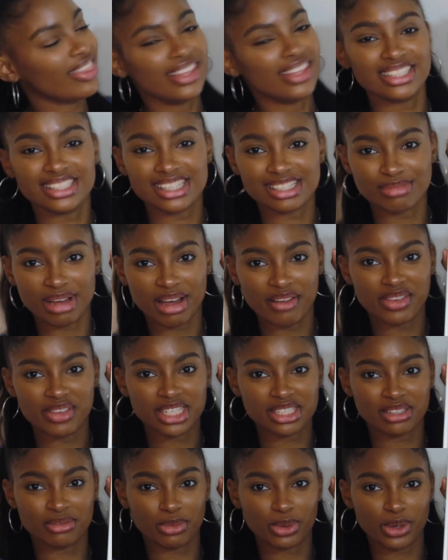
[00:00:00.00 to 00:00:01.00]
this is my
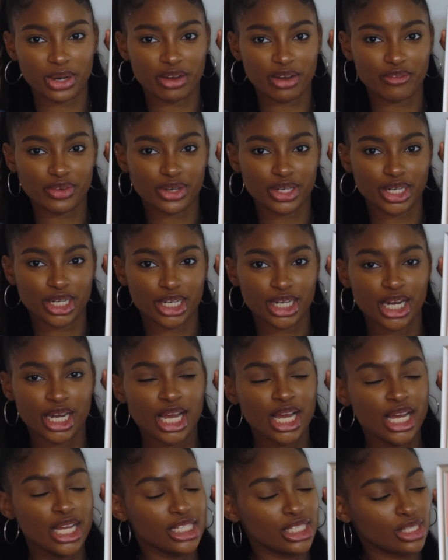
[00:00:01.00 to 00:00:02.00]
vision board for
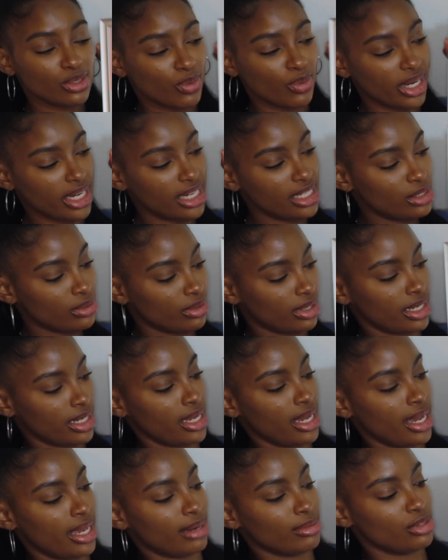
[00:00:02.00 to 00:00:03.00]

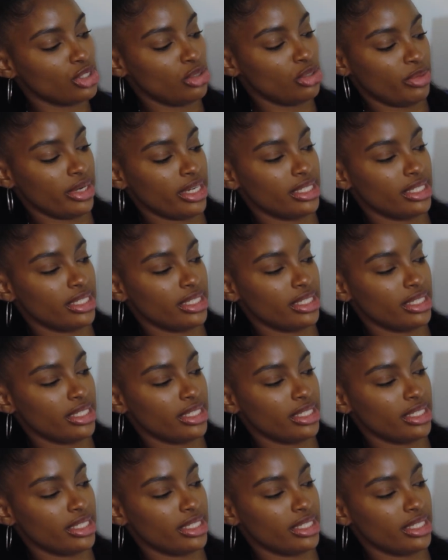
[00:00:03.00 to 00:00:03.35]
2020, and I'm super